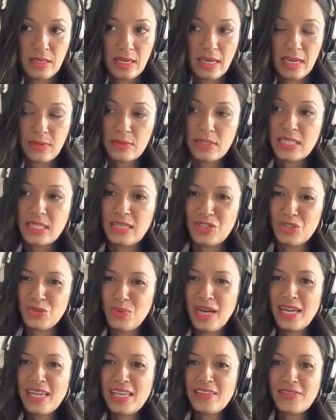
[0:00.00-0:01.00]
I was like,
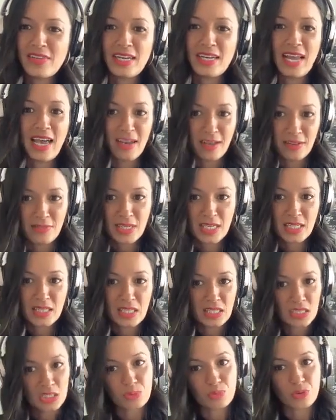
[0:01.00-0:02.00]
do I even have
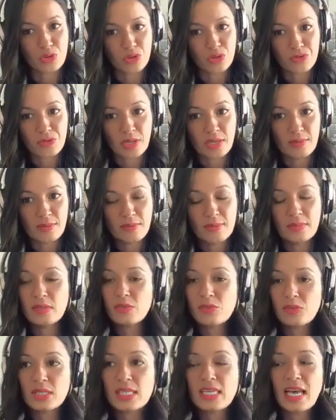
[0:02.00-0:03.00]
anything to pull from?
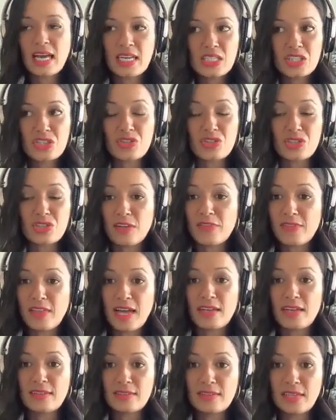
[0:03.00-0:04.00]
Really ask yourself
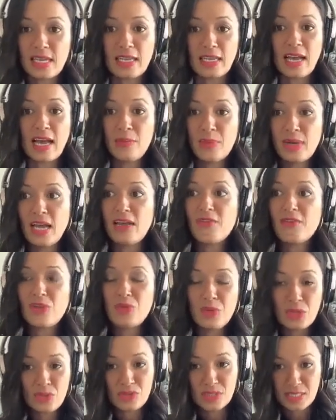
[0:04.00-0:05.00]
that. Like, I want
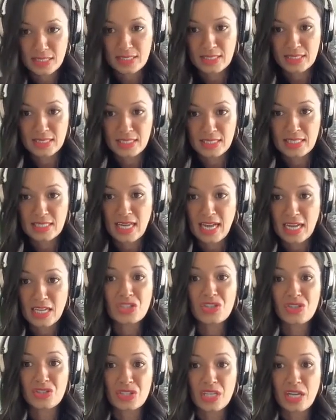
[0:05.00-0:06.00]
everyone who's listening to this,
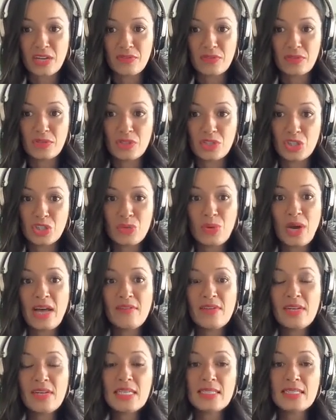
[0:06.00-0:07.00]
ask yourself, do you
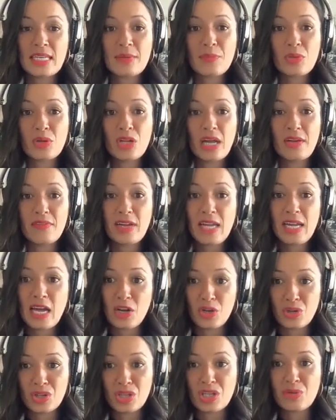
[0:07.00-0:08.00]
have an example of a
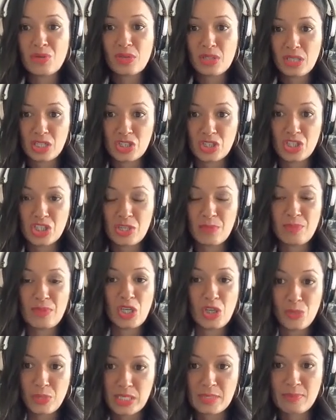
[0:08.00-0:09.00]
healthy relationship that
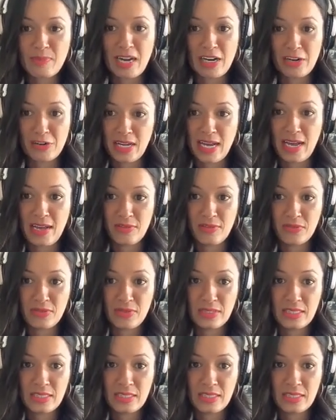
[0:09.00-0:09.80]
you aspire to have?